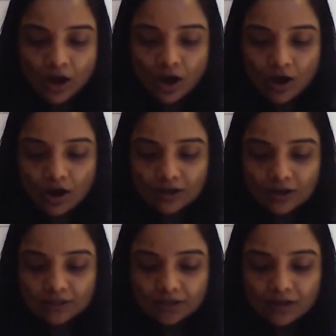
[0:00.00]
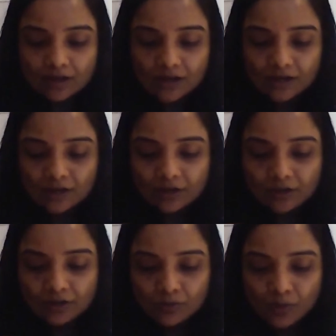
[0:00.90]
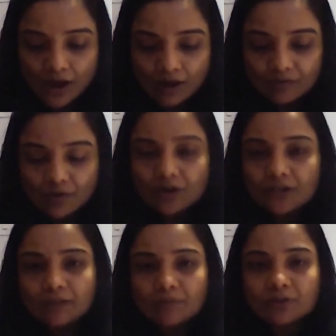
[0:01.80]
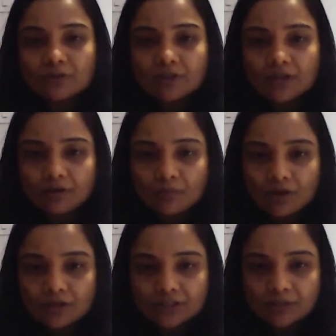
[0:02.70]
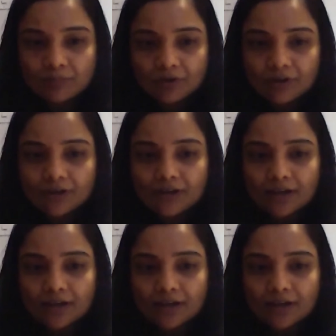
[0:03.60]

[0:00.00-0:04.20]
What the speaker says: on, like, you have gone deep into the herbology part